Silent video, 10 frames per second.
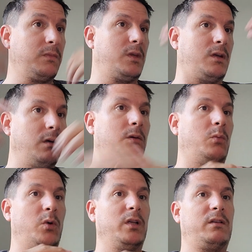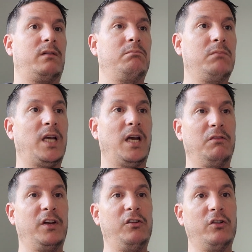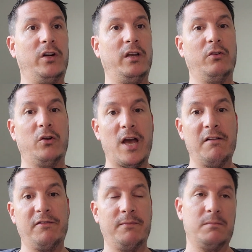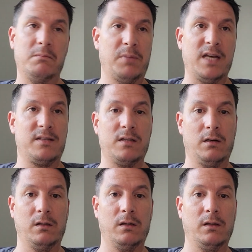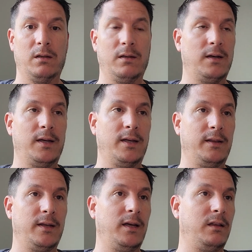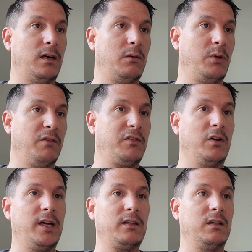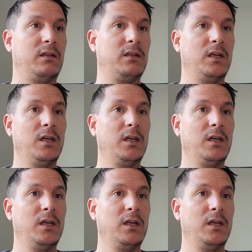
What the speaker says: what kind of injury you have based on data we have collected